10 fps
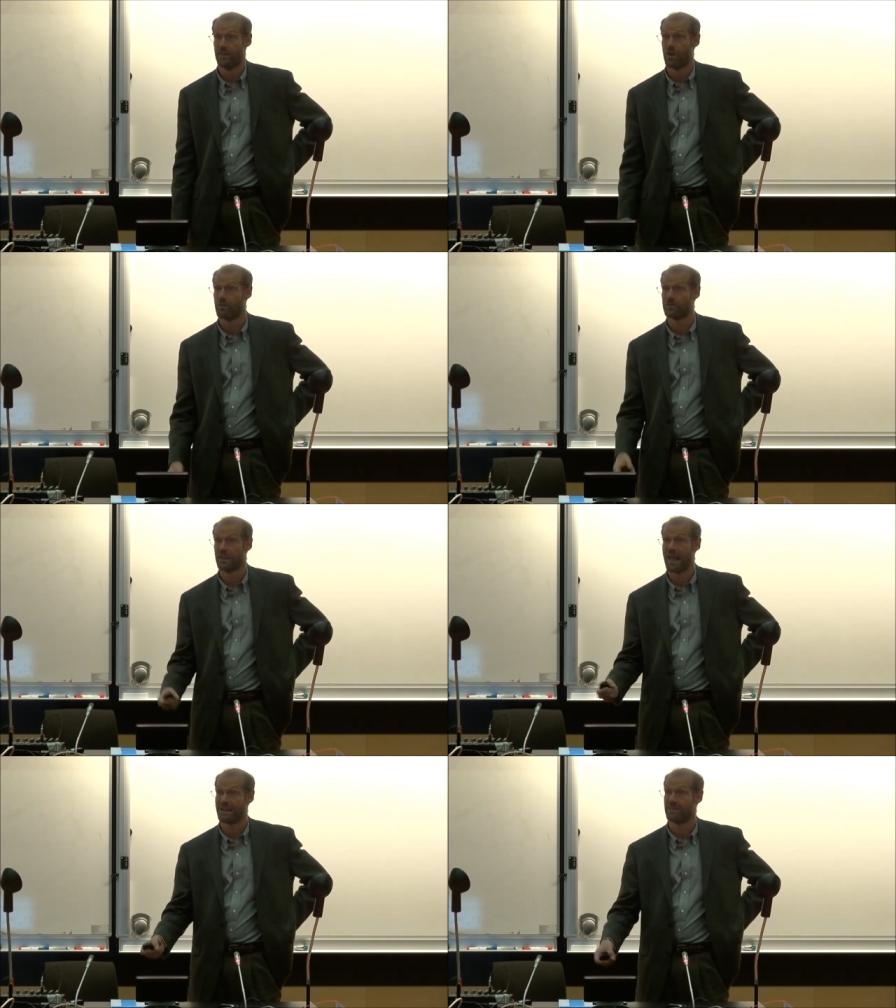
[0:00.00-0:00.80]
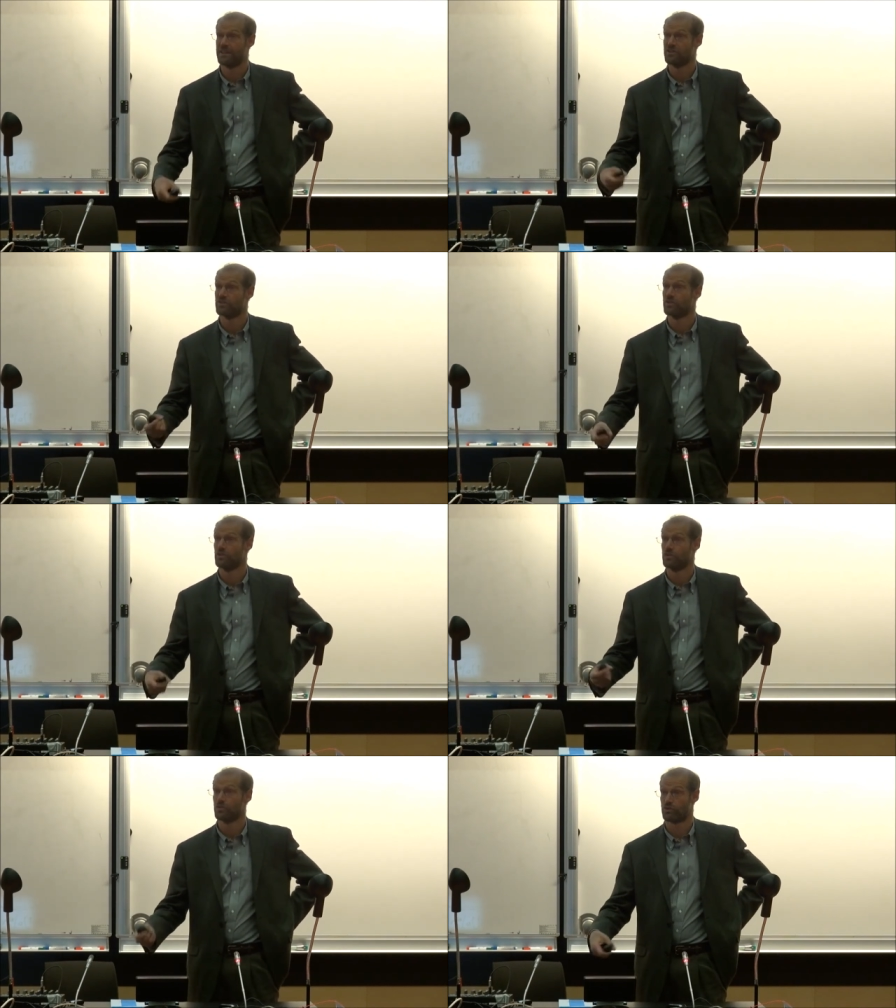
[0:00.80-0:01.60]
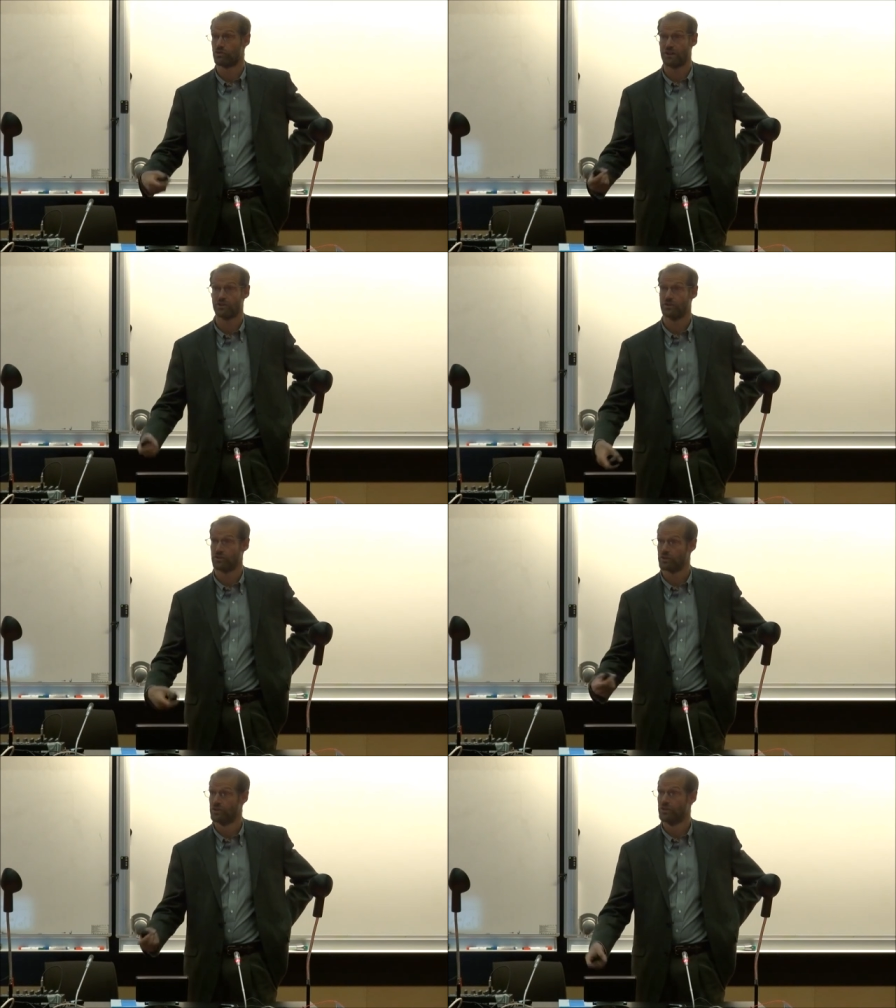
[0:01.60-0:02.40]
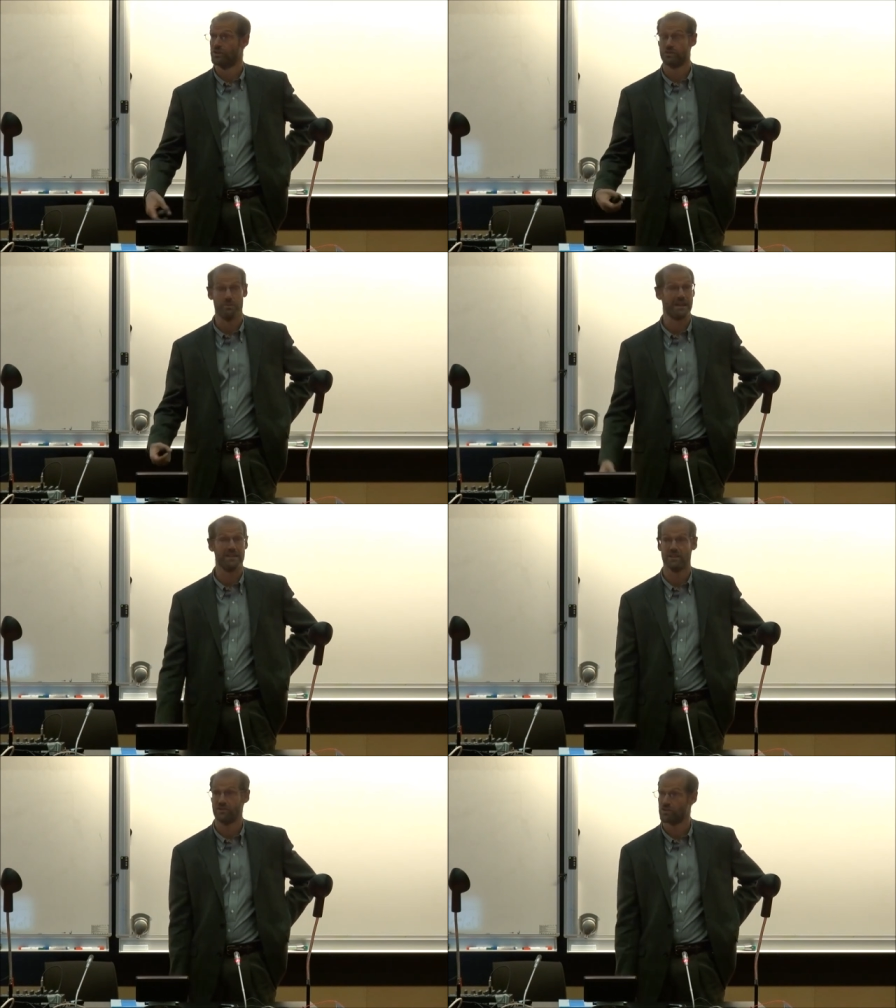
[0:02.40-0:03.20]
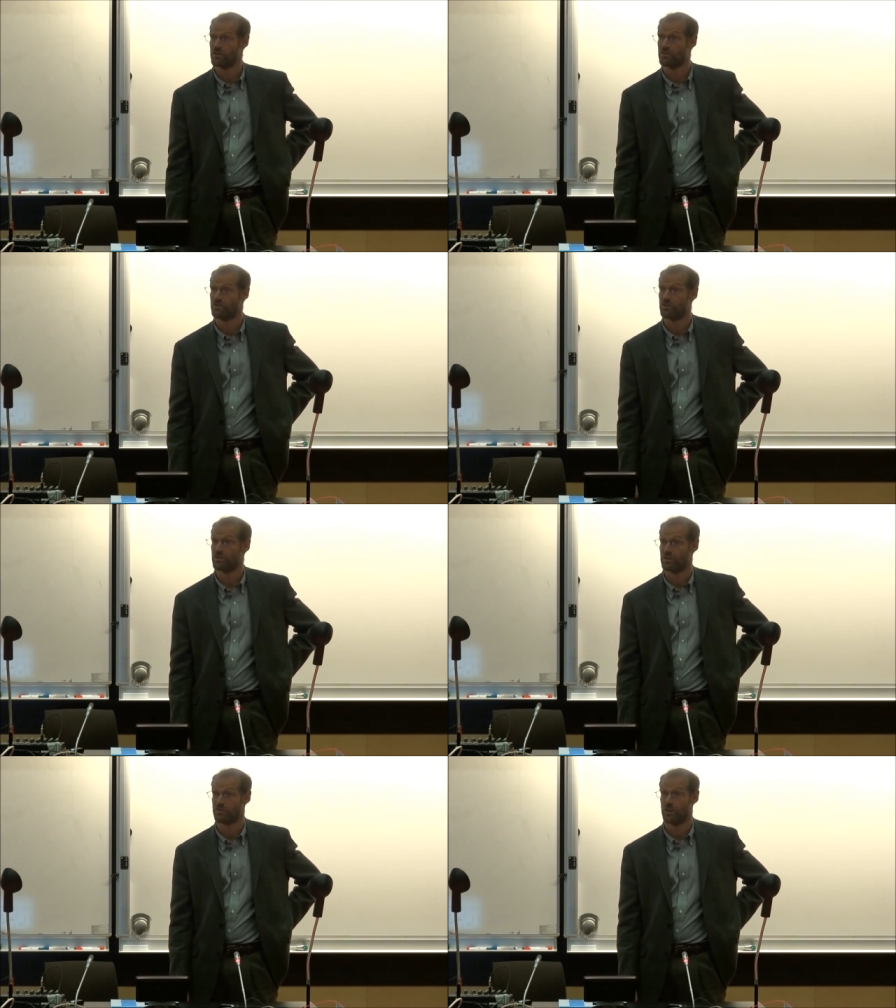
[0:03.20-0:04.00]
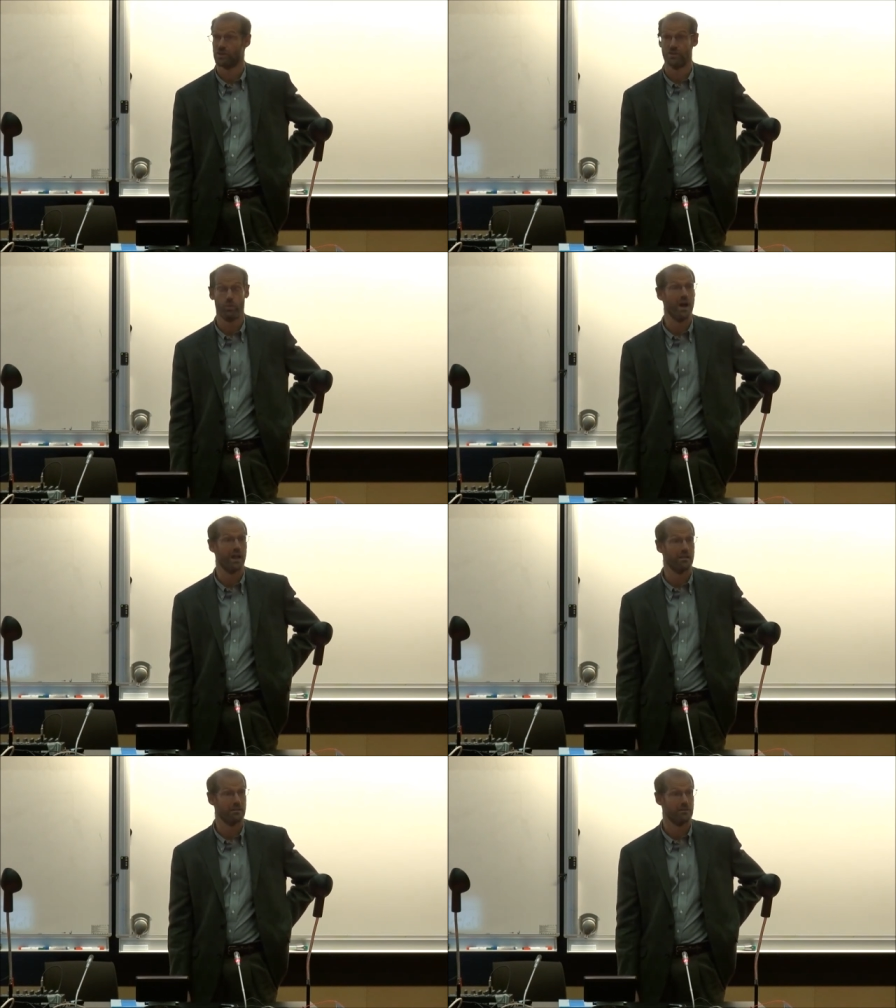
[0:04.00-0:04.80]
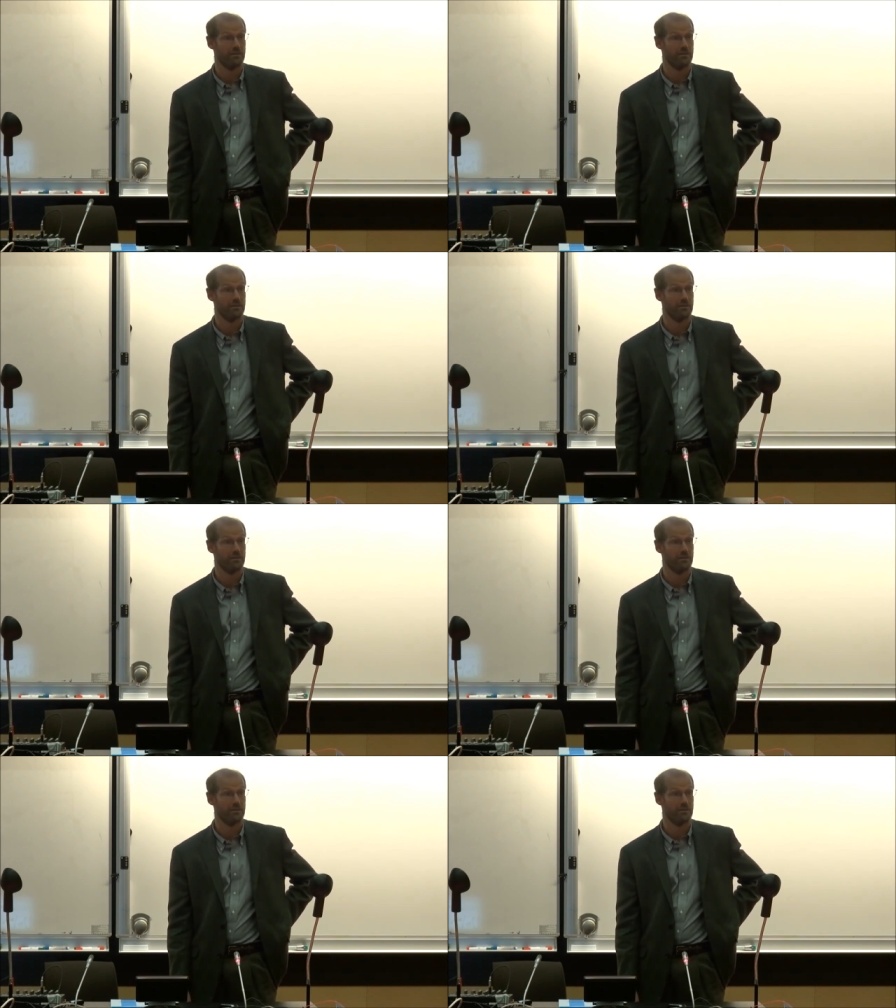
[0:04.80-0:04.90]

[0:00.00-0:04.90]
they often lack the institutional structures to make this, this function well.